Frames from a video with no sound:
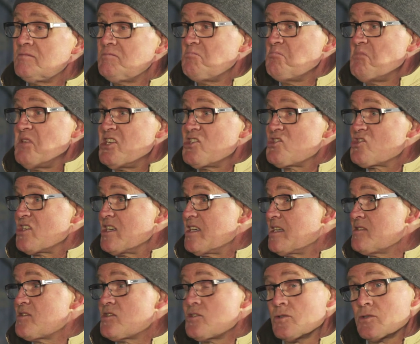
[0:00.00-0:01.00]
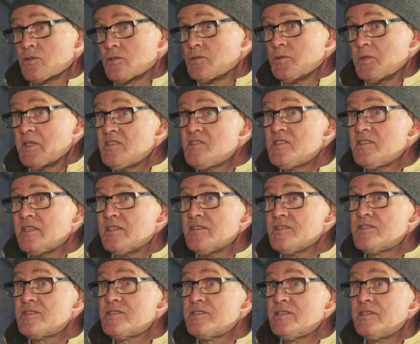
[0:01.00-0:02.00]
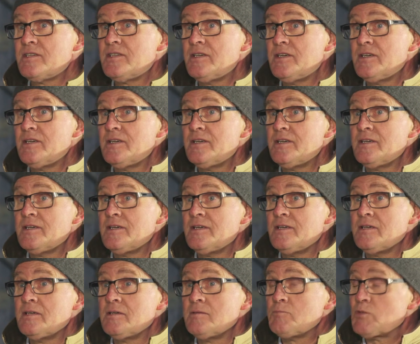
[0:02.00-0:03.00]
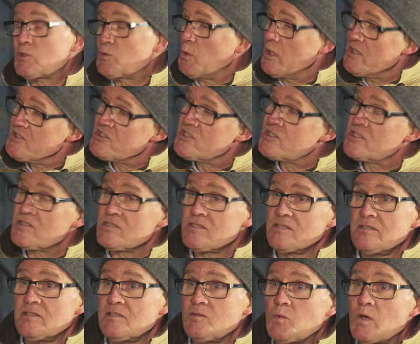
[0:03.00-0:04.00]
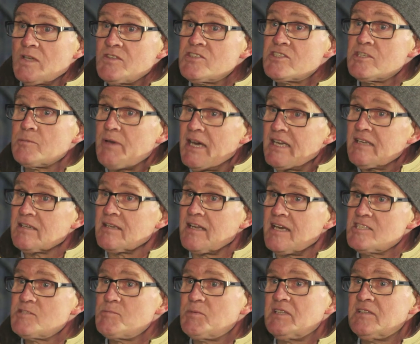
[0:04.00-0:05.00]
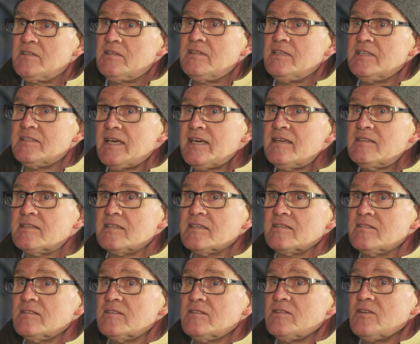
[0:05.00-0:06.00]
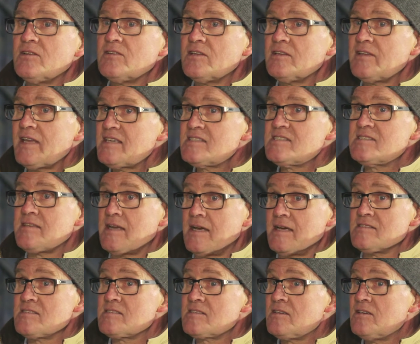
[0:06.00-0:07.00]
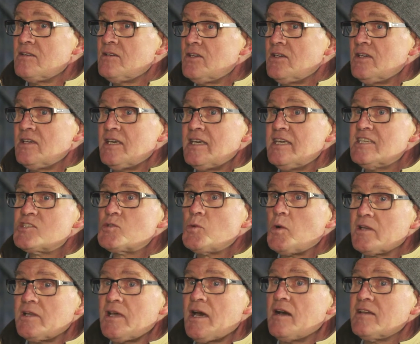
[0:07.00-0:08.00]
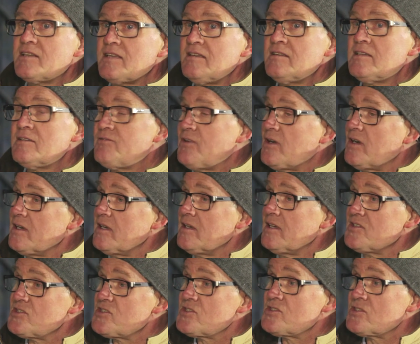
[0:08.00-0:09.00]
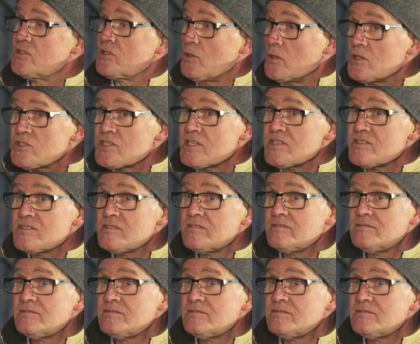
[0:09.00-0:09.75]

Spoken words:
mere chance or coincidence. But once a pattern has been detected, the next task is to identify its causes.